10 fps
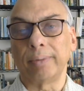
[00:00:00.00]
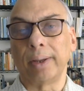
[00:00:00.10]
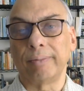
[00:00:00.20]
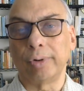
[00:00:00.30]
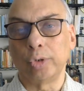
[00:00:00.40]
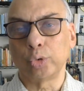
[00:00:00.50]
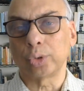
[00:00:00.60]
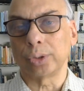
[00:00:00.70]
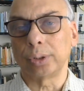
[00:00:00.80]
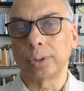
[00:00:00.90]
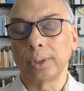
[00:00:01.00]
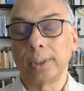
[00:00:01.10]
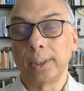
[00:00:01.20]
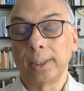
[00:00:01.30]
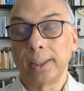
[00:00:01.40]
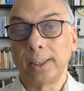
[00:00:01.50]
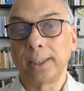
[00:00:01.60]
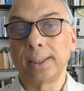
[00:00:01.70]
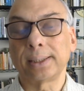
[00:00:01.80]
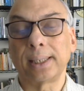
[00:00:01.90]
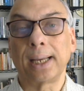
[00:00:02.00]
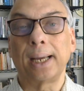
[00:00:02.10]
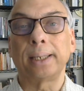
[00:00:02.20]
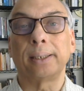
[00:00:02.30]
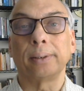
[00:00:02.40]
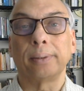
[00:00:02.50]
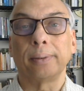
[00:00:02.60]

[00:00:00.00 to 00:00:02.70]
evolution is that